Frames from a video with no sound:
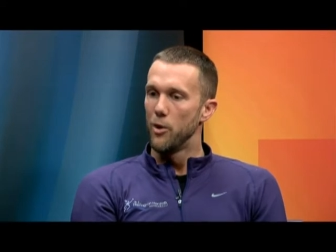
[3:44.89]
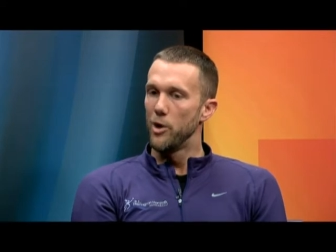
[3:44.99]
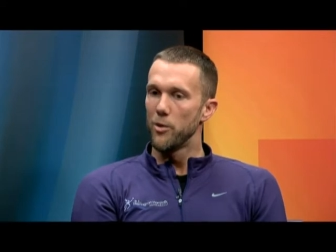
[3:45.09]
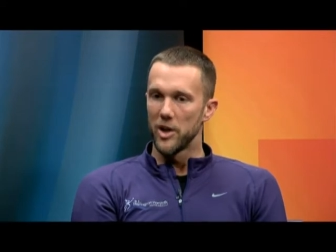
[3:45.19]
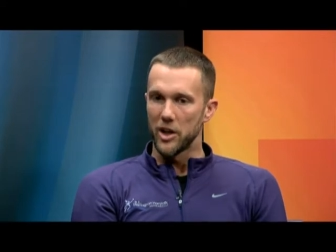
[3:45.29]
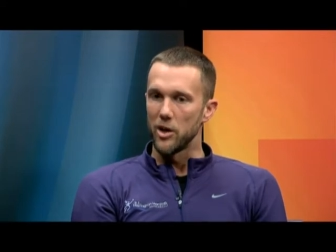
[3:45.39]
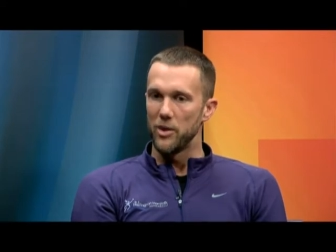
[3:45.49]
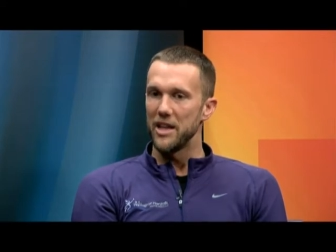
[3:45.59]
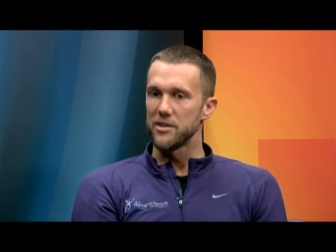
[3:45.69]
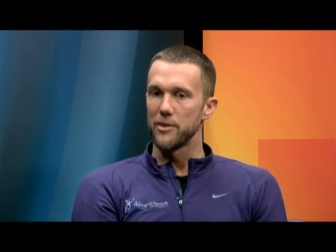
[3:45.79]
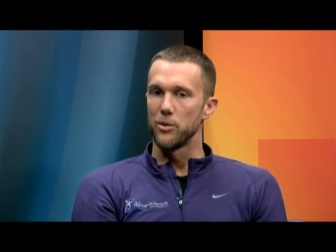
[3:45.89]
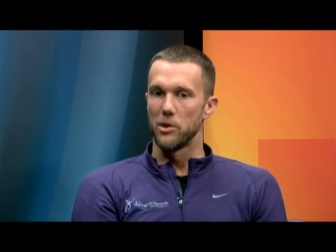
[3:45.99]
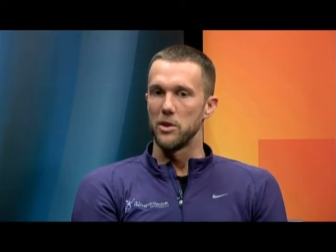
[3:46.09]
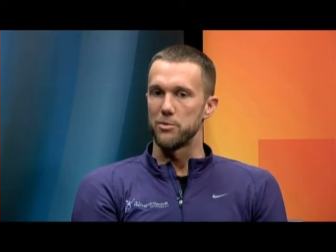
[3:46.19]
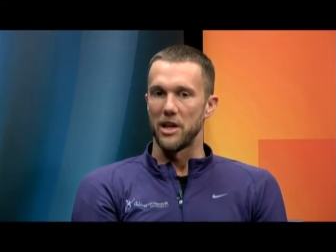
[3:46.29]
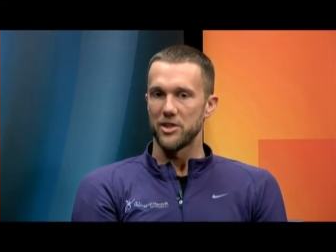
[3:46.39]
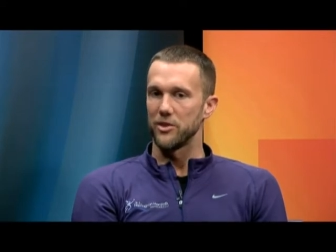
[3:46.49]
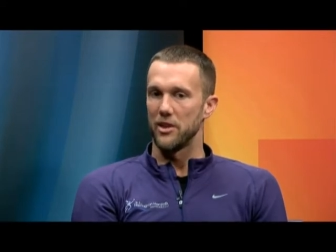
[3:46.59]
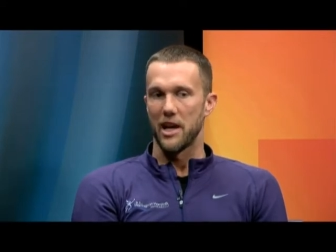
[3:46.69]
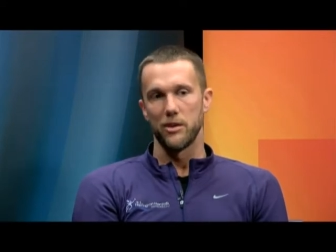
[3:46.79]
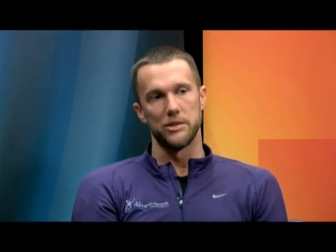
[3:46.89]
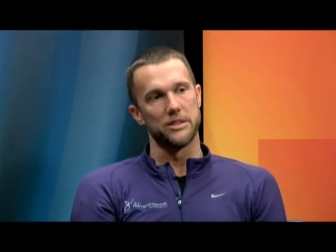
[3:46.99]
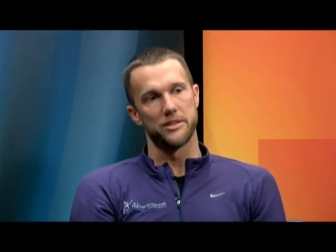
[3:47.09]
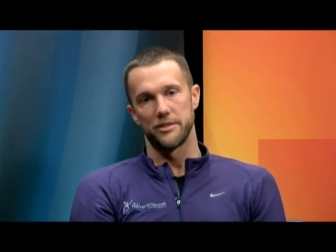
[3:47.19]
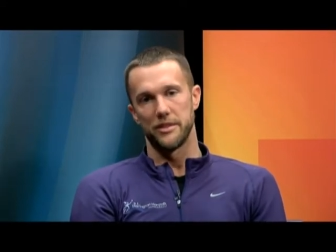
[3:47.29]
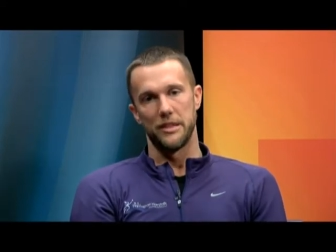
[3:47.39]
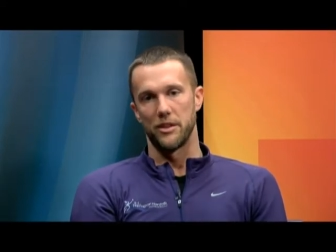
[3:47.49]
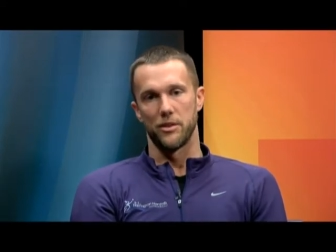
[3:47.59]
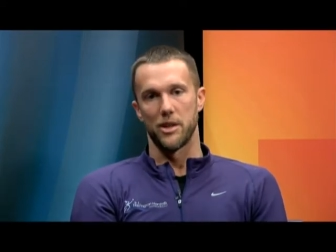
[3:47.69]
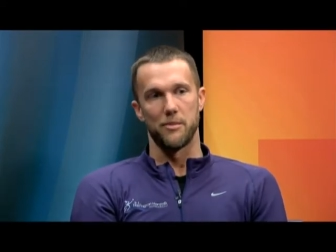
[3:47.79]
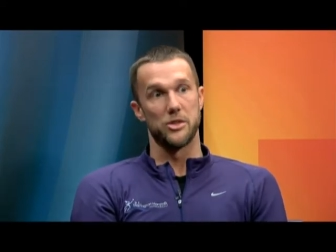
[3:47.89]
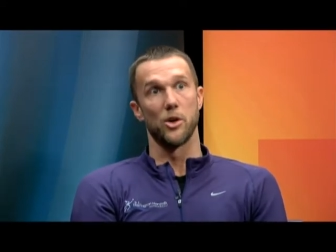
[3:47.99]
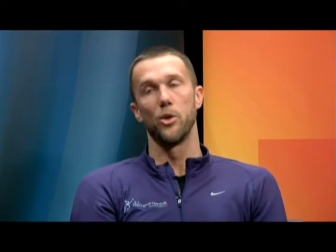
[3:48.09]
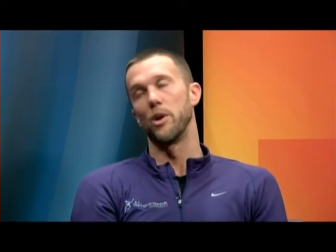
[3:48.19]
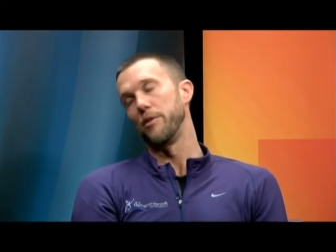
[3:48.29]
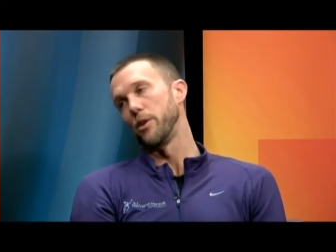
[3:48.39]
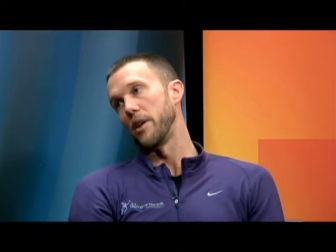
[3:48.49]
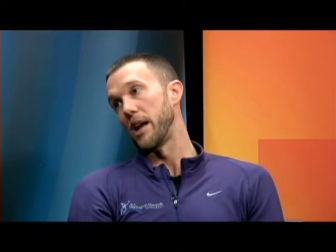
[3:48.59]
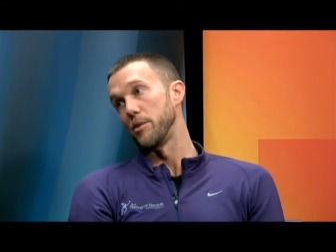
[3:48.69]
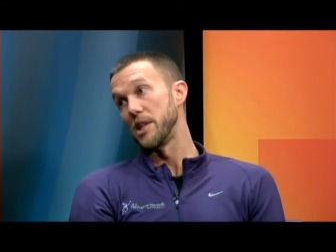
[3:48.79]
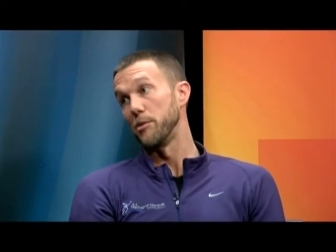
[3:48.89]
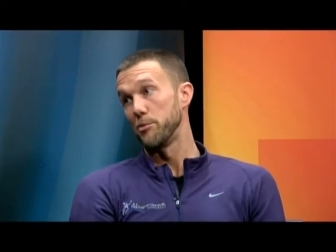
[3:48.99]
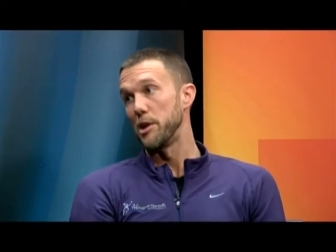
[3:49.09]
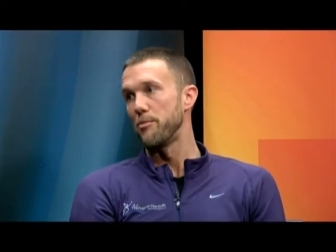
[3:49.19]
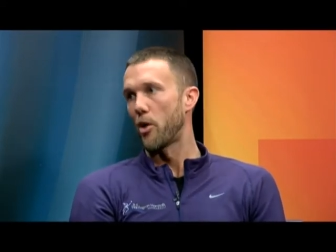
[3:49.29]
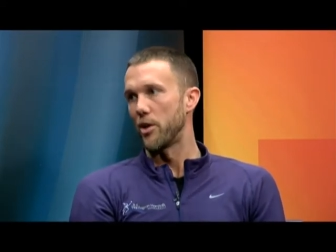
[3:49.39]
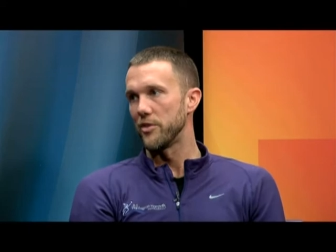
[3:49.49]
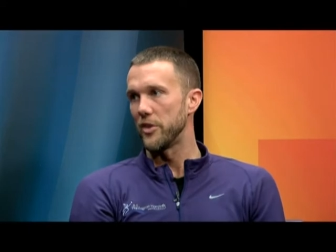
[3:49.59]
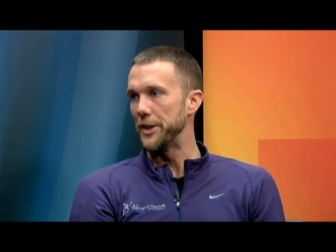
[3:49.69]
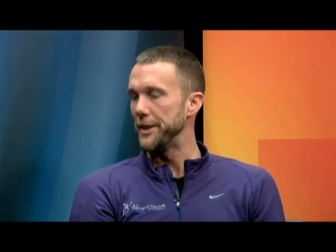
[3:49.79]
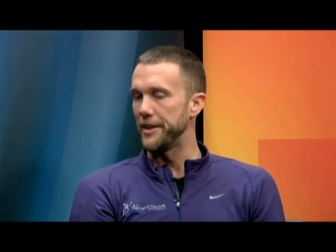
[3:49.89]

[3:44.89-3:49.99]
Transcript: we were really good. We had something really special, and I was, you know, I'm so grateful that I was able to be a part of it.